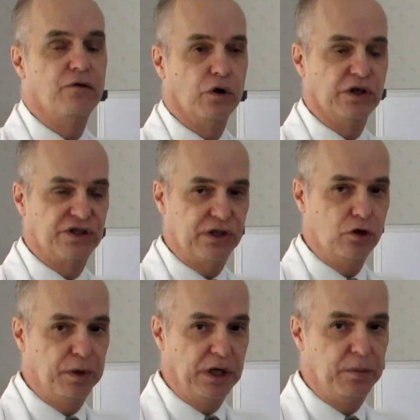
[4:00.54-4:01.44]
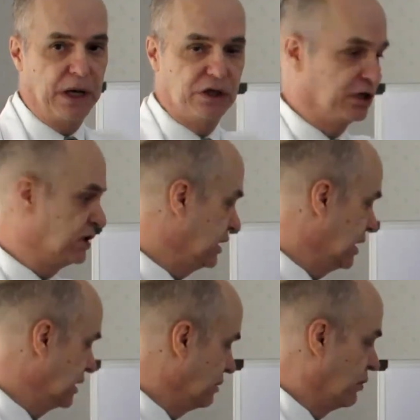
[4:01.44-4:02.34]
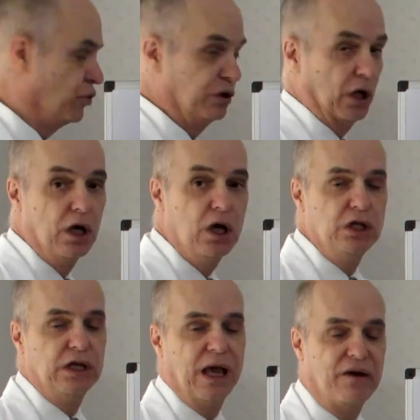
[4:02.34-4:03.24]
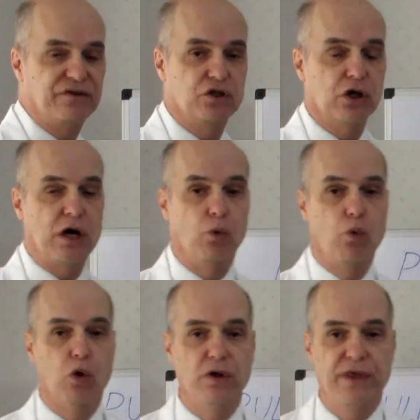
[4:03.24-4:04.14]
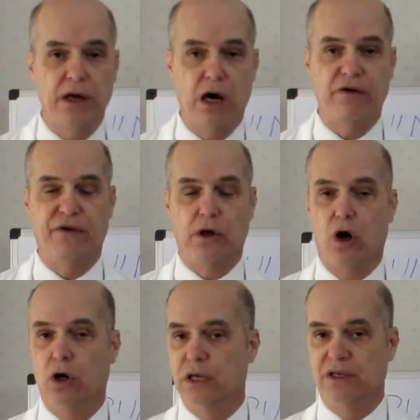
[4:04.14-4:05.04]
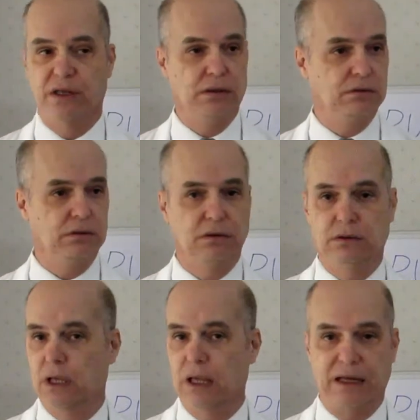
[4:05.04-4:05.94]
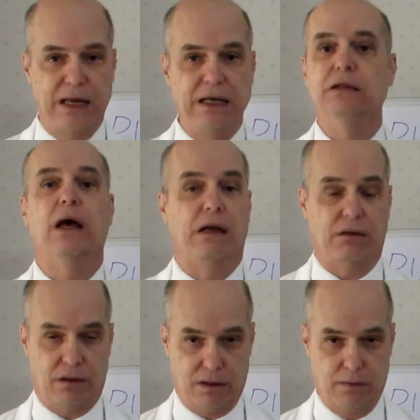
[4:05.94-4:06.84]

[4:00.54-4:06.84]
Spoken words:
for a COPD patient to get pneumonia. You have to try to ward that off at any length.